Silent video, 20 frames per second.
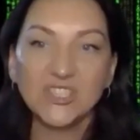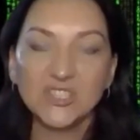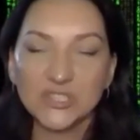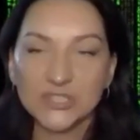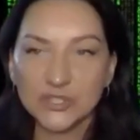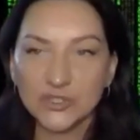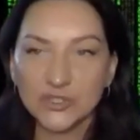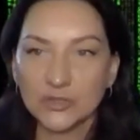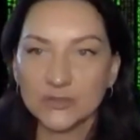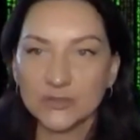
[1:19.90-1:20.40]

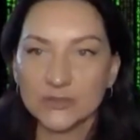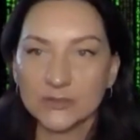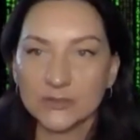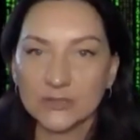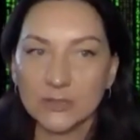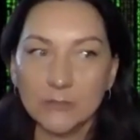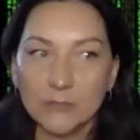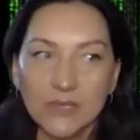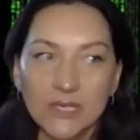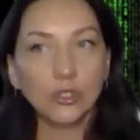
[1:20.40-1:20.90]
Big
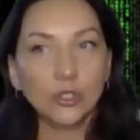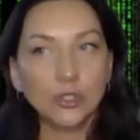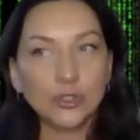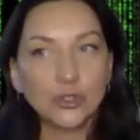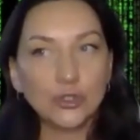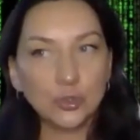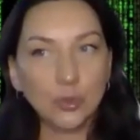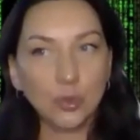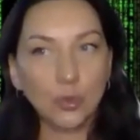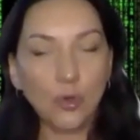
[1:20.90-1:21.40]
decisions.
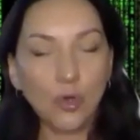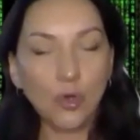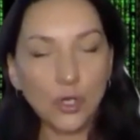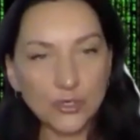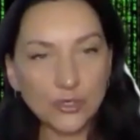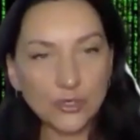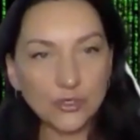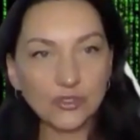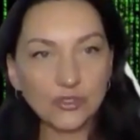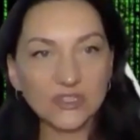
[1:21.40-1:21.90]
To
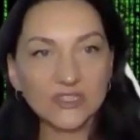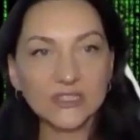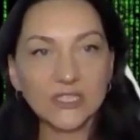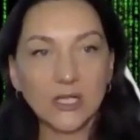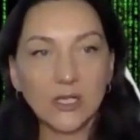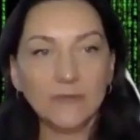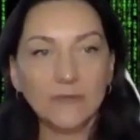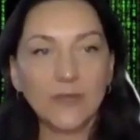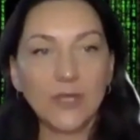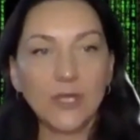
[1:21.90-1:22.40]
honor
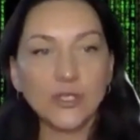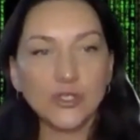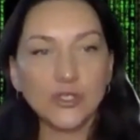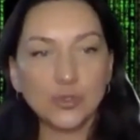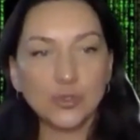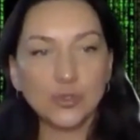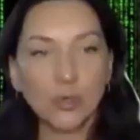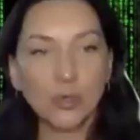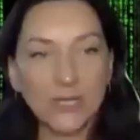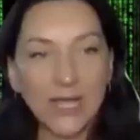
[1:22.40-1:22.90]
yourself
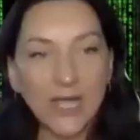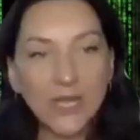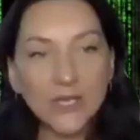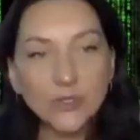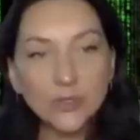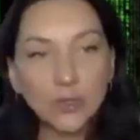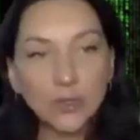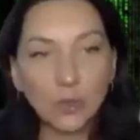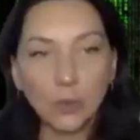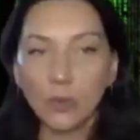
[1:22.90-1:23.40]
and to
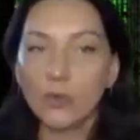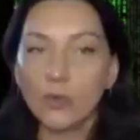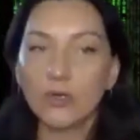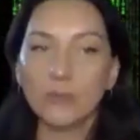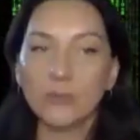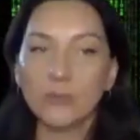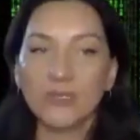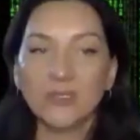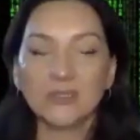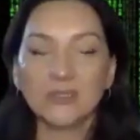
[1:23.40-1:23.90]
align your
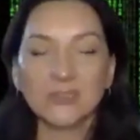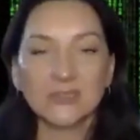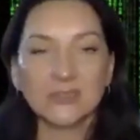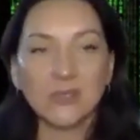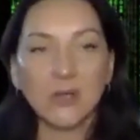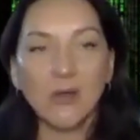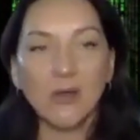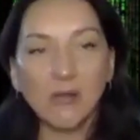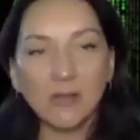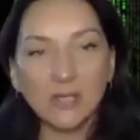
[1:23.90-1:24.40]
aura,
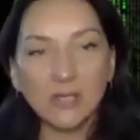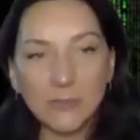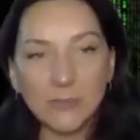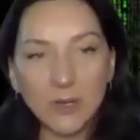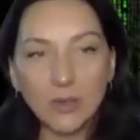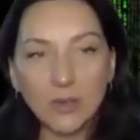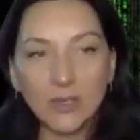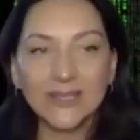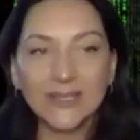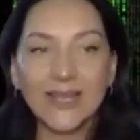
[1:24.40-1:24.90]
because it's all
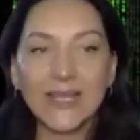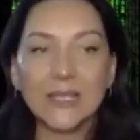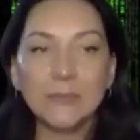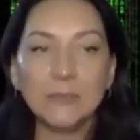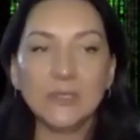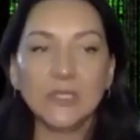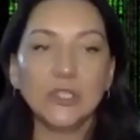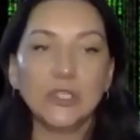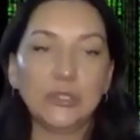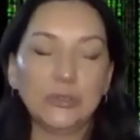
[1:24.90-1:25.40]
about
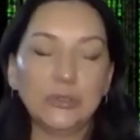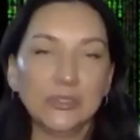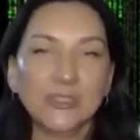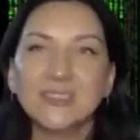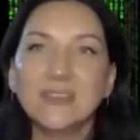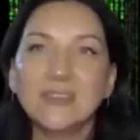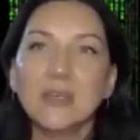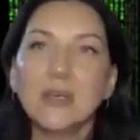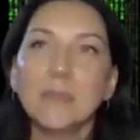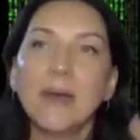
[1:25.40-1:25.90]
aligning you.
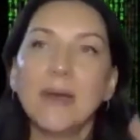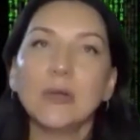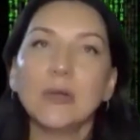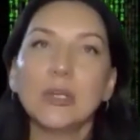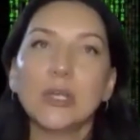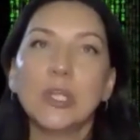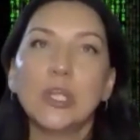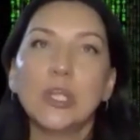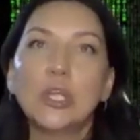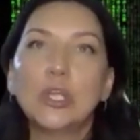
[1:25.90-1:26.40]
It's not
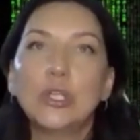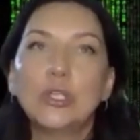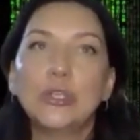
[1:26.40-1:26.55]
about,